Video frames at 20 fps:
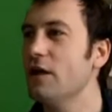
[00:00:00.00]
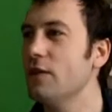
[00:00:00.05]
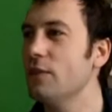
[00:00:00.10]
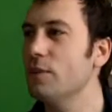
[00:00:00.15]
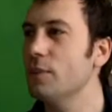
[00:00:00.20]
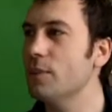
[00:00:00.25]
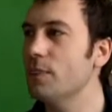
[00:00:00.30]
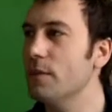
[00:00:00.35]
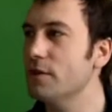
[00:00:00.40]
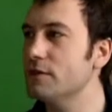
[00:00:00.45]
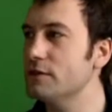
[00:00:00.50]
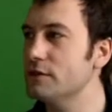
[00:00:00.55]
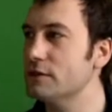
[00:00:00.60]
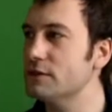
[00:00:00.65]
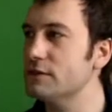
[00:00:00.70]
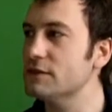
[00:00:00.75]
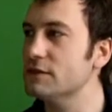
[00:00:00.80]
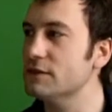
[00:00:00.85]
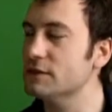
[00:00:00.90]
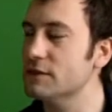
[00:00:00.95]
And
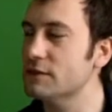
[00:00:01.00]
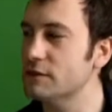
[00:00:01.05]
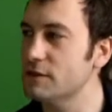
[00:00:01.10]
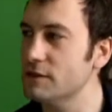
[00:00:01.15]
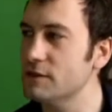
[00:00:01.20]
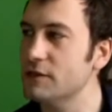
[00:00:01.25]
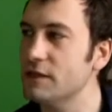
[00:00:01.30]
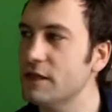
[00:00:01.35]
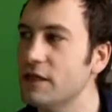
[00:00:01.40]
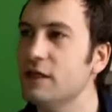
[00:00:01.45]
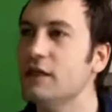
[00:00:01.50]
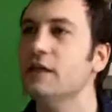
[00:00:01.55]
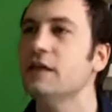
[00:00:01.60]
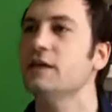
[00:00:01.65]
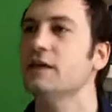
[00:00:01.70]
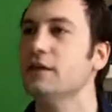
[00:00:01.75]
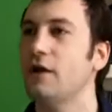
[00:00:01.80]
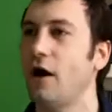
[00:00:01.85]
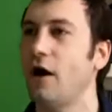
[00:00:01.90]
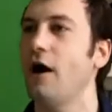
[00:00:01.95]
just just the
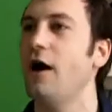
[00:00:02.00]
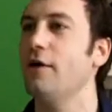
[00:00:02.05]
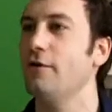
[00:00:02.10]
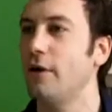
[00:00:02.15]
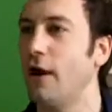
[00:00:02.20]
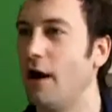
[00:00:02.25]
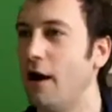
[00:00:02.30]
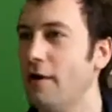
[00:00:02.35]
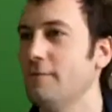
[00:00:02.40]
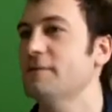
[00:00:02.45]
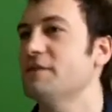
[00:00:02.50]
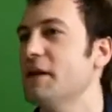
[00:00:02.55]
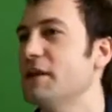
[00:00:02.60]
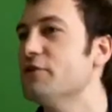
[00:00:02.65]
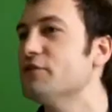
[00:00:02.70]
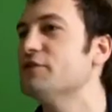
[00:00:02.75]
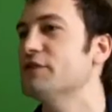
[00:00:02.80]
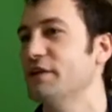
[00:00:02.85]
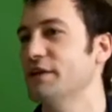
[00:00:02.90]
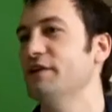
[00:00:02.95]
you know I'm, I'm just
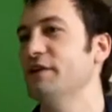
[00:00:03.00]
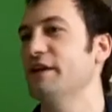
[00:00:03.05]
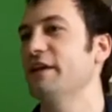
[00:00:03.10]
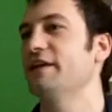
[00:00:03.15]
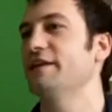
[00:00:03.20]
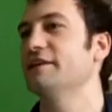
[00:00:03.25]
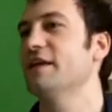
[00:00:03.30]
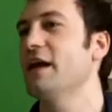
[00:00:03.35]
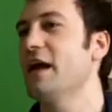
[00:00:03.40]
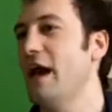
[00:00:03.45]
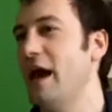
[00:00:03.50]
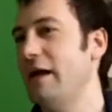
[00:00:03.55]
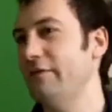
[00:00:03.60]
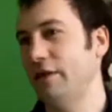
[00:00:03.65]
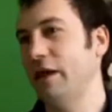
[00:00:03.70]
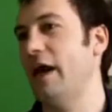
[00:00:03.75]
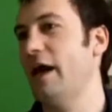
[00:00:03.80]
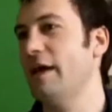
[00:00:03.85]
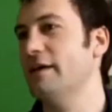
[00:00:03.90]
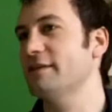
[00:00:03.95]
interested in things
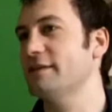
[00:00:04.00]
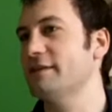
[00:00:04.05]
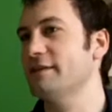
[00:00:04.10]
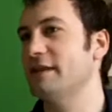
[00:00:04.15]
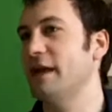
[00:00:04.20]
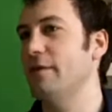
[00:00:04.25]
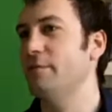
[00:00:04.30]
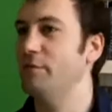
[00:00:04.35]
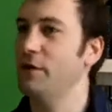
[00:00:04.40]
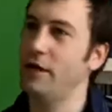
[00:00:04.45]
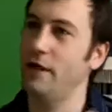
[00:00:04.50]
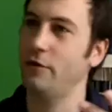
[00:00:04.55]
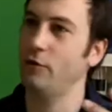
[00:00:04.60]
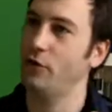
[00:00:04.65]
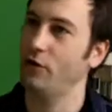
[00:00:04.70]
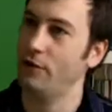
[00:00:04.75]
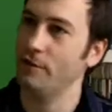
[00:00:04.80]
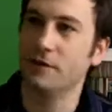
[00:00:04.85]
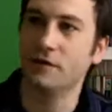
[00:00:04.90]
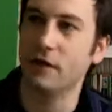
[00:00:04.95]
having access to that be
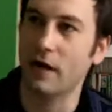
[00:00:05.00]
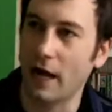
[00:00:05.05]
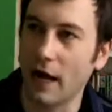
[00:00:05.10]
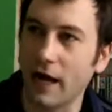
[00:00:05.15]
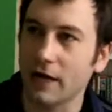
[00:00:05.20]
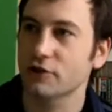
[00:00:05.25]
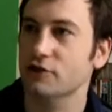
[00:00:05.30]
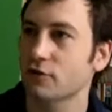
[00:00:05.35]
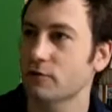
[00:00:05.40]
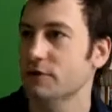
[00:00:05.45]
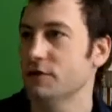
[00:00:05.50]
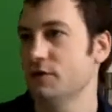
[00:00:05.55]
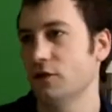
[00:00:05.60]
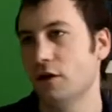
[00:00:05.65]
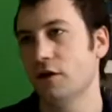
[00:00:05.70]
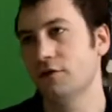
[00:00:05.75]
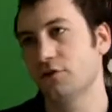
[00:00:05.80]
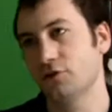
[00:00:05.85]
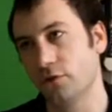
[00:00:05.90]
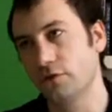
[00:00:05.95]
it whether i'm an actual
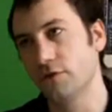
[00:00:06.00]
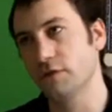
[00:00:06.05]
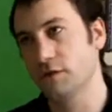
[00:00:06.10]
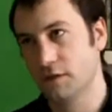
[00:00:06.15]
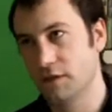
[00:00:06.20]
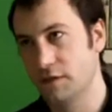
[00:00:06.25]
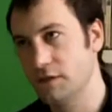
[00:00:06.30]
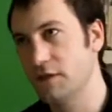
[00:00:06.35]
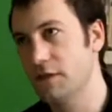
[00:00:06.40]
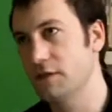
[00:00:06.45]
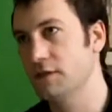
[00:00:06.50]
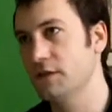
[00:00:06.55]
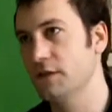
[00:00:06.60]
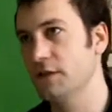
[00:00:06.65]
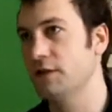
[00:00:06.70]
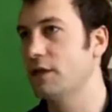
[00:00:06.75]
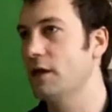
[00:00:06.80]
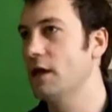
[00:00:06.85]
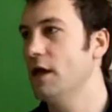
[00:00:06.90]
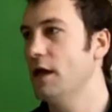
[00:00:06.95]
researcher or just a
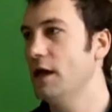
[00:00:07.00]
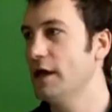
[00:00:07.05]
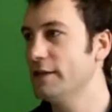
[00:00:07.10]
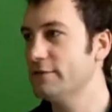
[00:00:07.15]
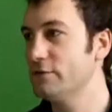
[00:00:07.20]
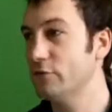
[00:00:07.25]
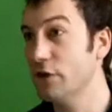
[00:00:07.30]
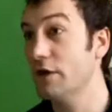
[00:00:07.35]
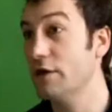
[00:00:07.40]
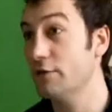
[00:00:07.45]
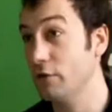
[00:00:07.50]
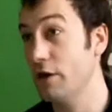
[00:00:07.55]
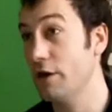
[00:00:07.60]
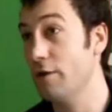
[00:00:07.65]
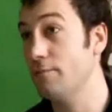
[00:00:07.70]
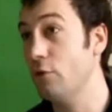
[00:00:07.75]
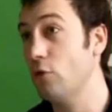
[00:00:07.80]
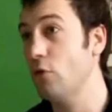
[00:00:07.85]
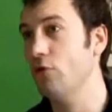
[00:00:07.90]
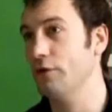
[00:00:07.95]
citizen is really
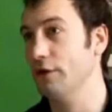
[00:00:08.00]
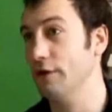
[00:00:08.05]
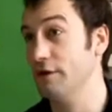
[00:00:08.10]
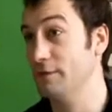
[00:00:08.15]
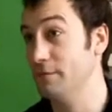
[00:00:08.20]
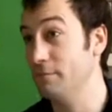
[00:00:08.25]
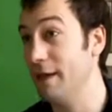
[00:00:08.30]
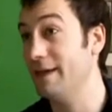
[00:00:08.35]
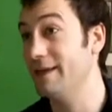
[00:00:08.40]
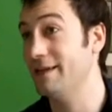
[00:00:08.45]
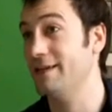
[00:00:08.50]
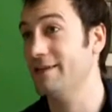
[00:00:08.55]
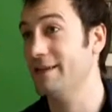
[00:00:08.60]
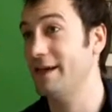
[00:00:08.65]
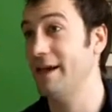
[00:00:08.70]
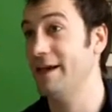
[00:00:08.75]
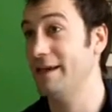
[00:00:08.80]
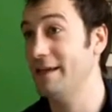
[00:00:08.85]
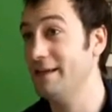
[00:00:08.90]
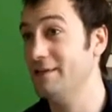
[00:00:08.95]
really important and just
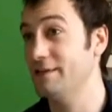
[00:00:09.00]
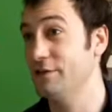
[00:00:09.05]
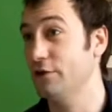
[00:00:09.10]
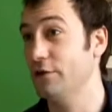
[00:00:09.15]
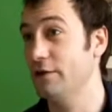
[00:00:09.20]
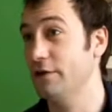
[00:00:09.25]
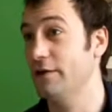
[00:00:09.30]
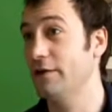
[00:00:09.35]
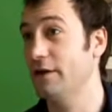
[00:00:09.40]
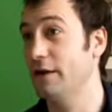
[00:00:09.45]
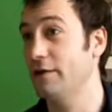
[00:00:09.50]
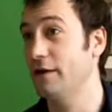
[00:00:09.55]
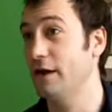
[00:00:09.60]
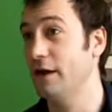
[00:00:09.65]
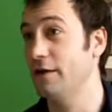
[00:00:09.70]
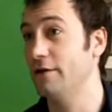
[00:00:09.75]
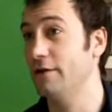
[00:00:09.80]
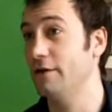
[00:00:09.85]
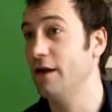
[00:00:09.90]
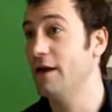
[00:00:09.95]
making that easier and, and,
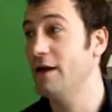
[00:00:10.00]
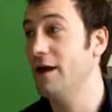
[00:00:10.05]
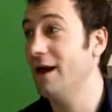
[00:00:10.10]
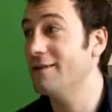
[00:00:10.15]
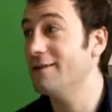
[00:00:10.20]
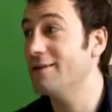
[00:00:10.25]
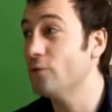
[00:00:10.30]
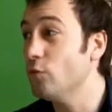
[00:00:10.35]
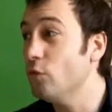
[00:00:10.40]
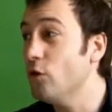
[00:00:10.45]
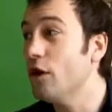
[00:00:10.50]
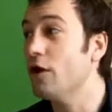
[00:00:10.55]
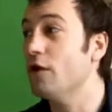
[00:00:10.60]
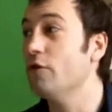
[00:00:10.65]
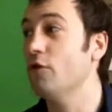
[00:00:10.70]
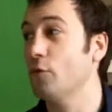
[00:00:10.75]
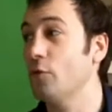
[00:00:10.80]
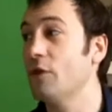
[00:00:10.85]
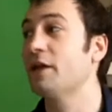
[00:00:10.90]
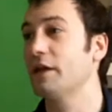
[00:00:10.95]
and, and the
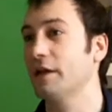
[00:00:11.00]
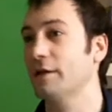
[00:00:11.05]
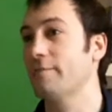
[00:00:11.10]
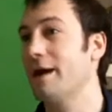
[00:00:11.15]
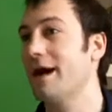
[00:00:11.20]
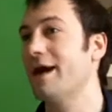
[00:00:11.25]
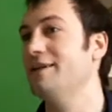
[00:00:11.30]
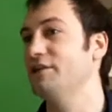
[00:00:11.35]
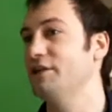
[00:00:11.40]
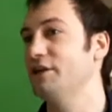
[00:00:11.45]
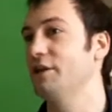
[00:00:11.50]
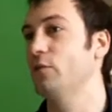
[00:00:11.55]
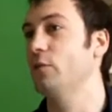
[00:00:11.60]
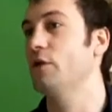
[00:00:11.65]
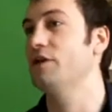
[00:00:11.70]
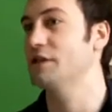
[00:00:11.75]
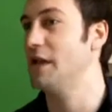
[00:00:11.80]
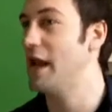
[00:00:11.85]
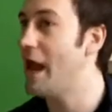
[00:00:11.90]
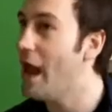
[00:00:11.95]
world that we can imagine
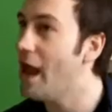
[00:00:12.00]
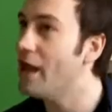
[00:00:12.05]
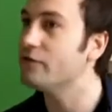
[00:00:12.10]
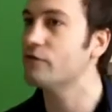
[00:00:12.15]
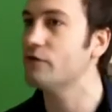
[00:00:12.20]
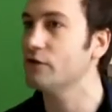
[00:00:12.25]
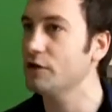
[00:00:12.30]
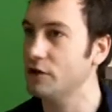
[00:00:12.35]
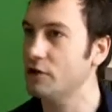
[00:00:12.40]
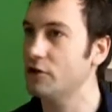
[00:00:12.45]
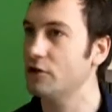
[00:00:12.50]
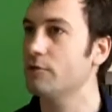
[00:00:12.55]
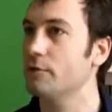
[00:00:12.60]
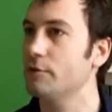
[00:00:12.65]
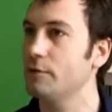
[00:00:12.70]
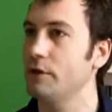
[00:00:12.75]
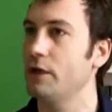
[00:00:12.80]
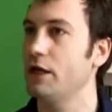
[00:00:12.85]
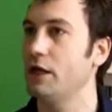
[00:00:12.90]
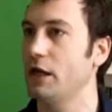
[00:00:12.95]
in which every
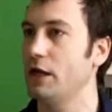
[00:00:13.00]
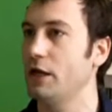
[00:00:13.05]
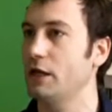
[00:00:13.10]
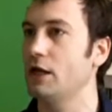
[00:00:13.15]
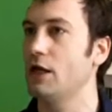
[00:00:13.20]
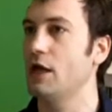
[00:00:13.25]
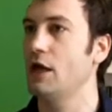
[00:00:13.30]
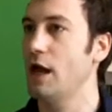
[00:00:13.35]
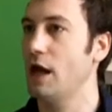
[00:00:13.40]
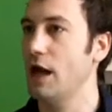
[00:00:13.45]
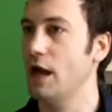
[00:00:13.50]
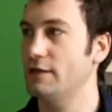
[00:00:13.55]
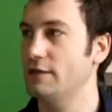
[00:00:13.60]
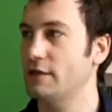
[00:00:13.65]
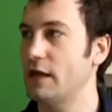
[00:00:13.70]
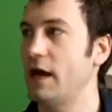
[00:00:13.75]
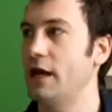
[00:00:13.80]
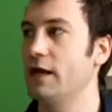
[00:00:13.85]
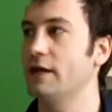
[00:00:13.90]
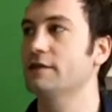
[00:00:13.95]
human being
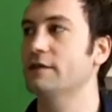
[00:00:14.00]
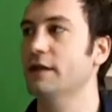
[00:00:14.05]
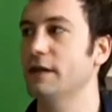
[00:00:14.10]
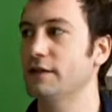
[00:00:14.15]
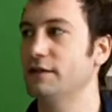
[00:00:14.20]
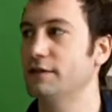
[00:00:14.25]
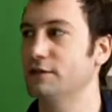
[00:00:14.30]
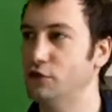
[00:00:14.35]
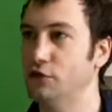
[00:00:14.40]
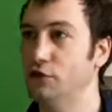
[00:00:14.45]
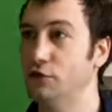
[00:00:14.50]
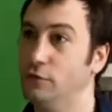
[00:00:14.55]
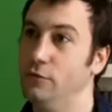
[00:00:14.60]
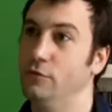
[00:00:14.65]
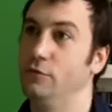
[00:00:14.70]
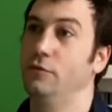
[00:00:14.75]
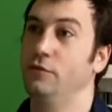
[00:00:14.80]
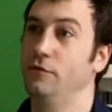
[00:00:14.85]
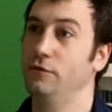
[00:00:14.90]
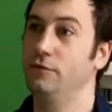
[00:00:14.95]
has access
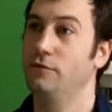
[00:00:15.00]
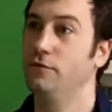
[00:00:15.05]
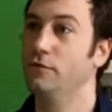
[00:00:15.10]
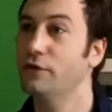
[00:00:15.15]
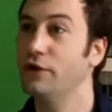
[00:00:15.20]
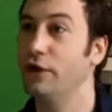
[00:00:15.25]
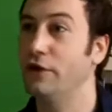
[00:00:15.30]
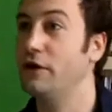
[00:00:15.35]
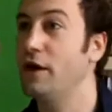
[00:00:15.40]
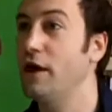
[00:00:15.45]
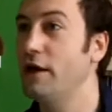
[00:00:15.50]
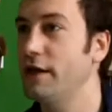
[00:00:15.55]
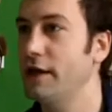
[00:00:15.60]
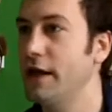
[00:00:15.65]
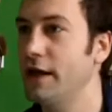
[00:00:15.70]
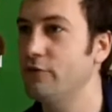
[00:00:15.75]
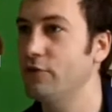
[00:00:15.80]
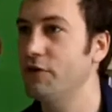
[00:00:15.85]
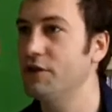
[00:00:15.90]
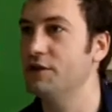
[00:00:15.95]
to you know
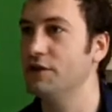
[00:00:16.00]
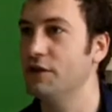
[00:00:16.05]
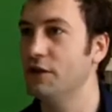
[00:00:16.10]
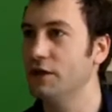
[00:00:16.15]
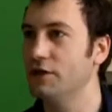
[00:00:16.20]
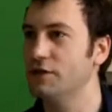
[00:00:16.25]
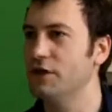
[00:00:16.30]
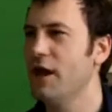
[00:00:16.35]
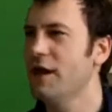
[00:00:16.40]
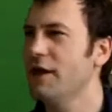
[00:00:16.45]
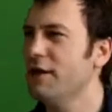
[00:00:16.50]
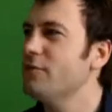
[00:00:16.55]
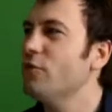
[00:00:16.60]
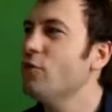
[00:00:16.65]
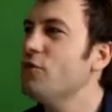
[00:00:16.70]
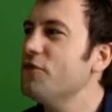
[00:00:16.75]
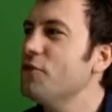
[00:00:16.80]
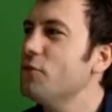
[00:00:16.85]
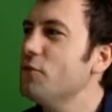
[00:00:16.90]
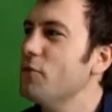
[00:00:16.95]
cutting edge research you
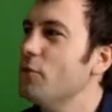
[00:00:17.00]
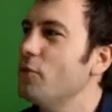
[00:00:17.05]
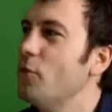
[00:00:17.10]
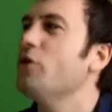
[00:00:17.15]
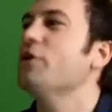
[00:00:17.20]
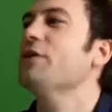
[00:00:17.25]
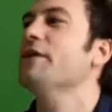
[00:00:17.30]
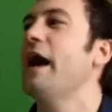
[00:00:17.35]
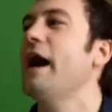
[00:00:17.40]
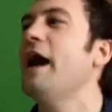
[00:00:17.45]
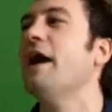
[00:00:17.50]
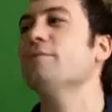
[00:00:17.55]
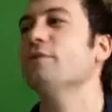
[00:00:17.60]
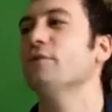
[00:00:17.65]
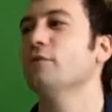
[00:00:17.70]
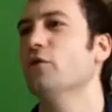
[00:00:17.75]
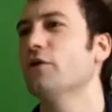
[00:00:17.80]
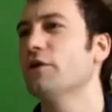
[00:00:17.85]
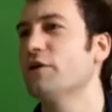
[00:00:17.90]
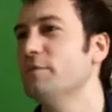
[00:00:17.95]
know also what could
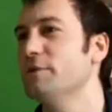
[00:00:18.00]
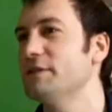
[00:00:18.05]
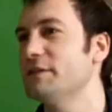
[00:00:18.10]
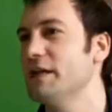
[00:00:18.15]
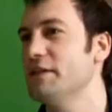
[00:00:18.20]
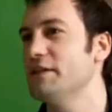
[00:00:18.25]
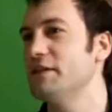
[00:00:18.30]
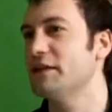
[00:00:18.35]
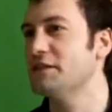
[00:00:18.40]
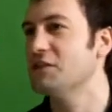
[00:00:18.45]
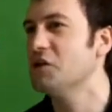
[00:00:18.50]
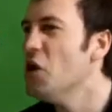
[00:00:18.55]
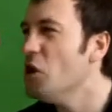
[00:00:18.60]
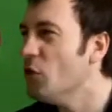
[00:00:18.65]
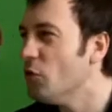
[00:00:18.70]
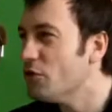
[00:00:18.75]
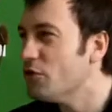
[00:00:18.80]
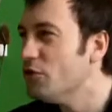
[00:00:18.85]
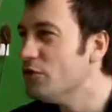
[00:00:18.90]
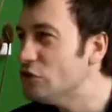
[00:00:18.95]
happen what are the potentialities
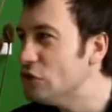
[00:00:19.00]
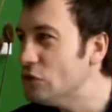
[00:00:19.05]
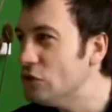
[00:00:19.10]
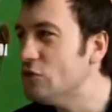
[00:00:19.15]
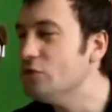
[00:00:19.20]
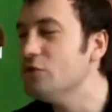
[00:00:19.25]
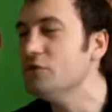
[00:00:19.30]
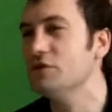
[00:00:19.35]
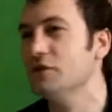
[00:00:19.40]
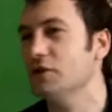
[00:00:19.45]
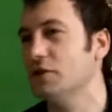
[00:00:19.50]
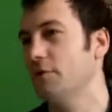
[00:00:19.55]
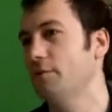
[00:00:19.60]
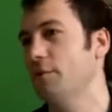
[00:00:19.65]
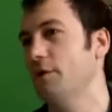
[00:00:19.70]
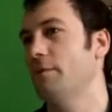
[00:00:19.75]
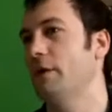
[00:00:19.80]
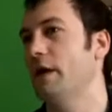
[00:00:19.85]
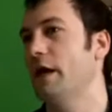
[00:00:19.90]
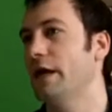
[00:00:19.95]
what are the tools that
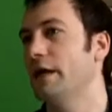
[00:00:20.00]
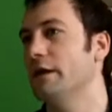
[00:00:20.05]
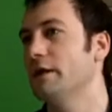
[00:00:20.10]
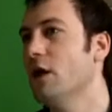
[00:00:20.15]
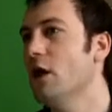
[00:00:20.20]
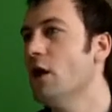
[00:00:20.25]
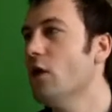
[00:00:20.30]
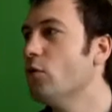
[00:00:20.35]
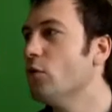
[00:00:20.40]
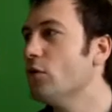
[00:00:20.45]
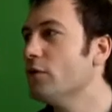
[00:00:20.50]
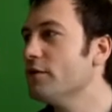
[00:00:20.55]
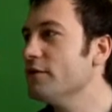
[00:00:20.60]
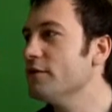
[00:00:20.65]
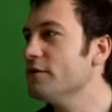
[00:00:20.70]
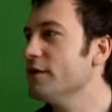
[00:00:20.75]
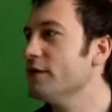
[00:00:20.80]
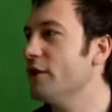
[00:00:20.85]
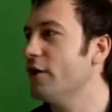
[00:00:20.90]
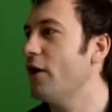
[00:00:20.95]
could be made what
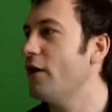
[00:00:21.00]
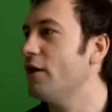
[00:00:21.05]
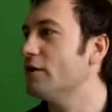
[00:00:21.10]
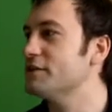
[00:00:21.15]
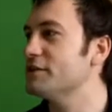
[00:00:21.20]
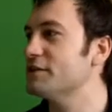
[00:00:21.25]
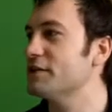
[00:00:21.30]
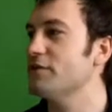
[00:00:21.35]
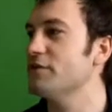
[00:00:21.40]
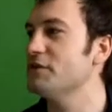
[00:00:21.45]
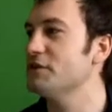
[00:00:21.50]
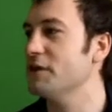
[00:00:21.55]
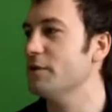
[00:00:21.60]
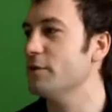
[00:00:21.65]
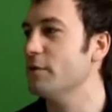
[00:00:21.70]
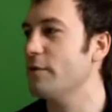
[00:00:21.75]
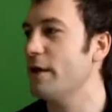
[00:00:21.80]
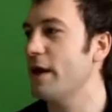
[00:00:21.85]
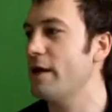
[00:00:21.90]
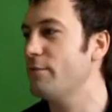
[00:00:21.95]
are the you know are discoveries
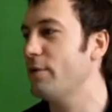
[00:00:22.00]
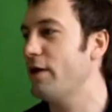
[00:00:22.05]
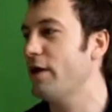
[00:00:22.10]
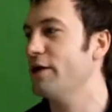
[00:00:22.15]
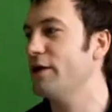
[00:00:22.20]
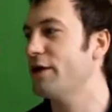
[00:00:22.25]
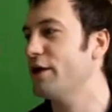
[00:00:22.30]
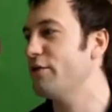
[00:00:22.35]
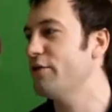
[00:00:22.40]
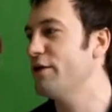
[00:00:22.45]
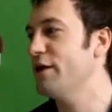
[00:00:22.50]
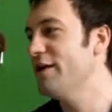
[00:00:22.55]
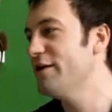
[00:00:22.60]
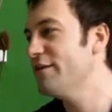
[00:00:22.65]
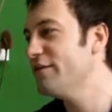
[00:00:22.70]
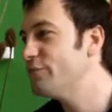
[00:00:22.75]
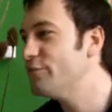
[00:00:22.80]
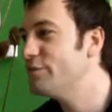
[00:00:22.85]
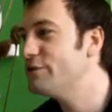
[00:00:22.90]
going to be made by you know